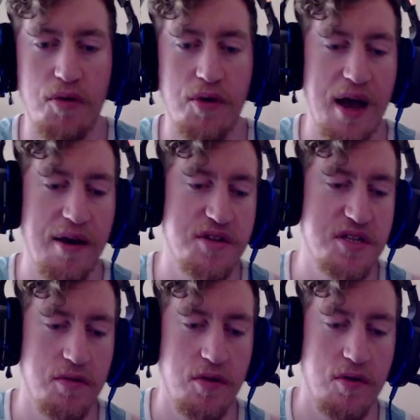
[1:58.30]
it out. It's a
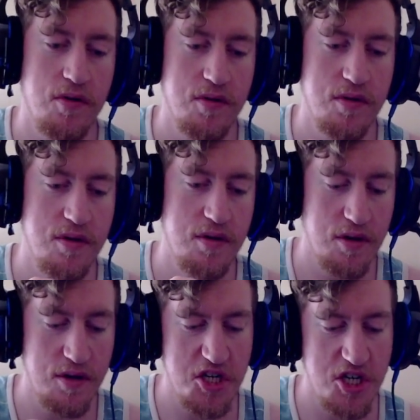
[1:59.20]
little
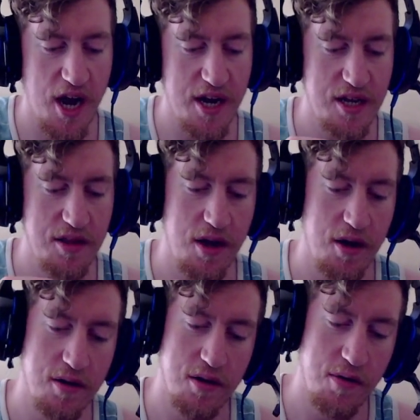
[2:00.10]
shiny in there.
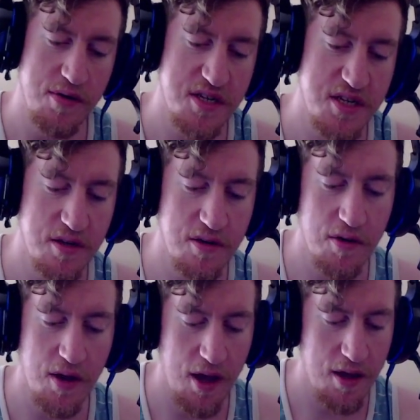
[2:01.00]
Oh, it's sealed.
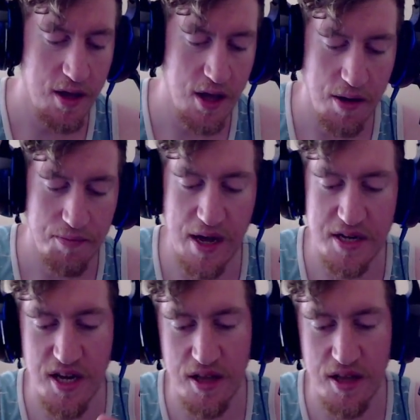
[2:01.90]
Okay. Yeah, it's got